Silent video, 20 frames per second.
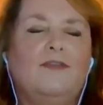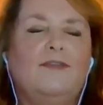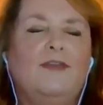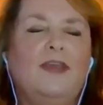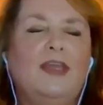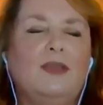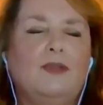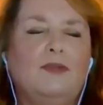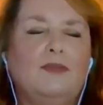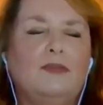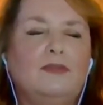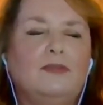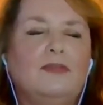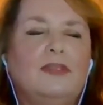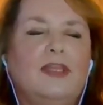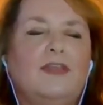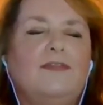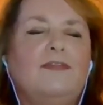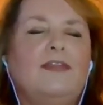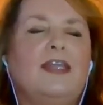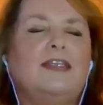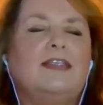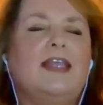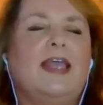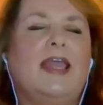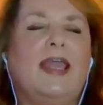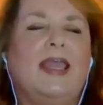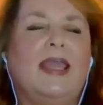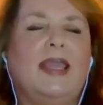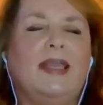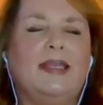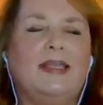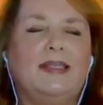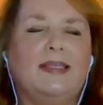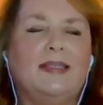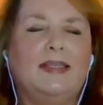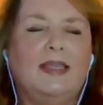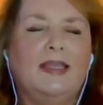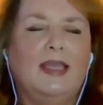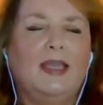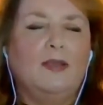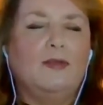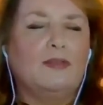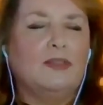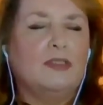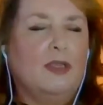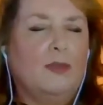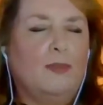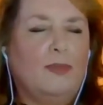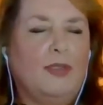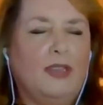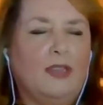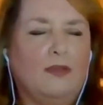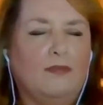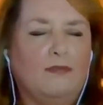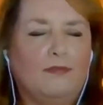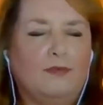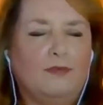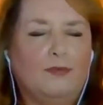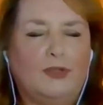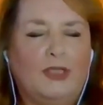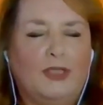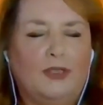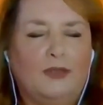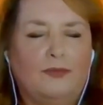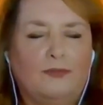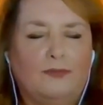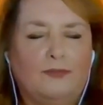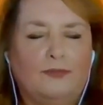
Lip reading: feel if there's anything else coming up for you.